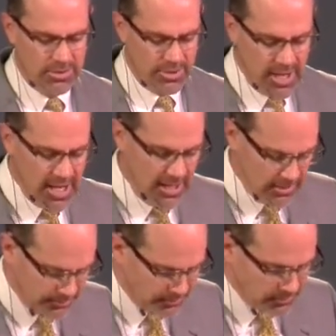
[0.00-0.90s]

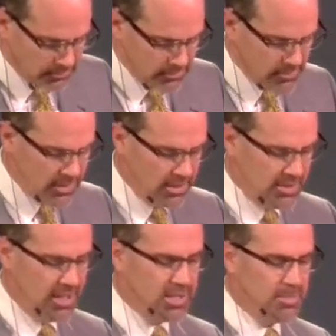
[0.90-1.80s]
train
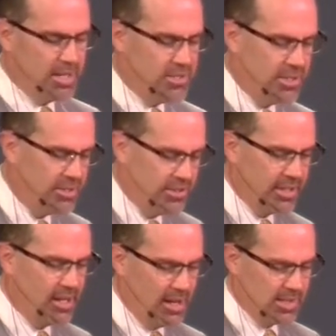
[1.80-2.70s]
and teach my
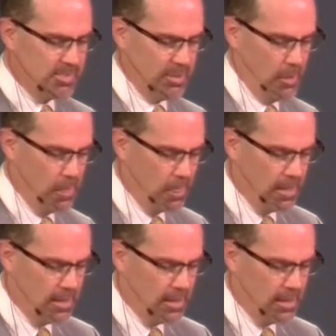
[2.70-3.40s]
children the gospel?